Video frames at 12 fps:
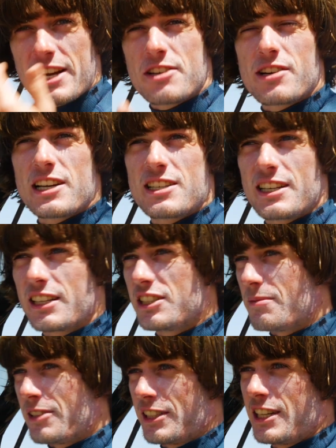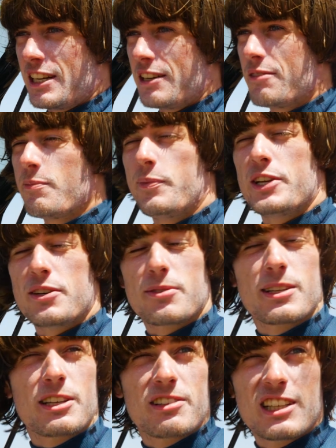interesting and something that I didn't
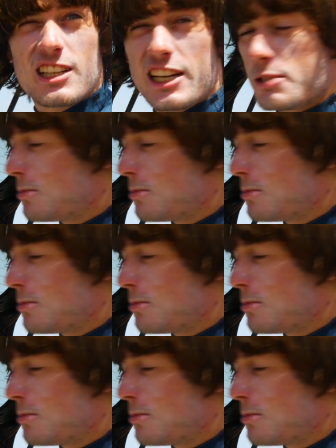really realize